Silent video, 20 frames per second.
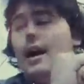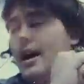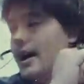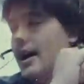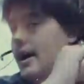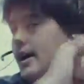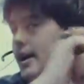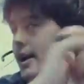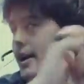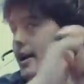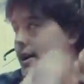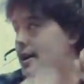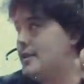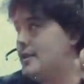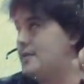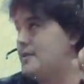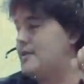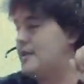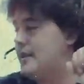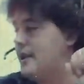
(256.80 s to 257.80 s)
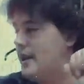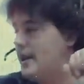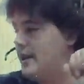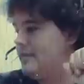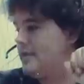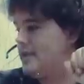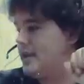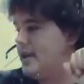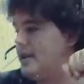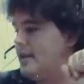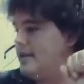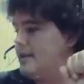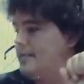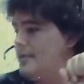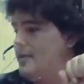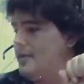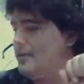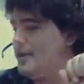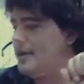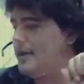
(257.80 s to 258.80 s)
I actually have a cam
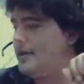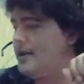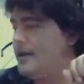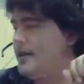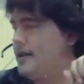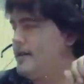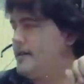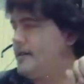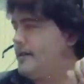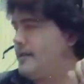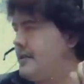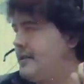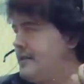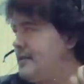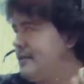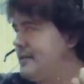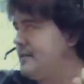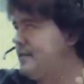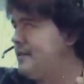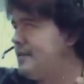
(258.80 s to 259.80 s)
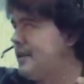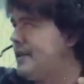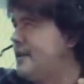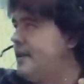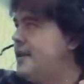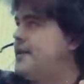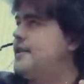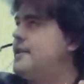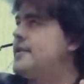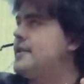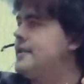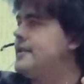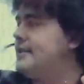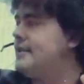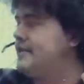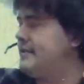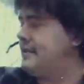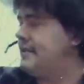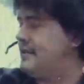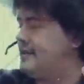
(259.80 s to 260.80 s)
on my desk right here.
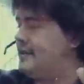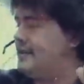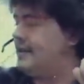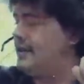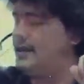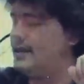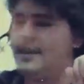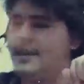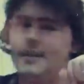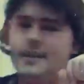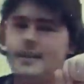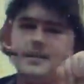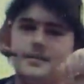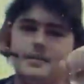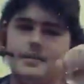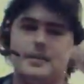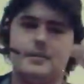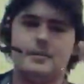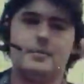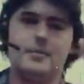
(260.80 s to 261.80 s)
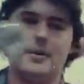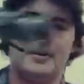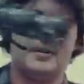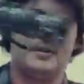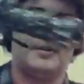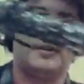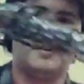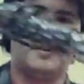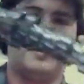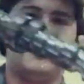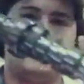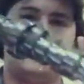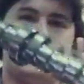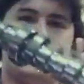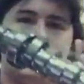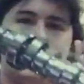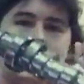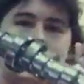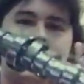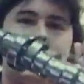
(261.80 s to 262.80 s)
I got to get the other parts together
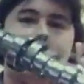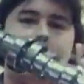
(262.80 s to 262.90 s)
for it.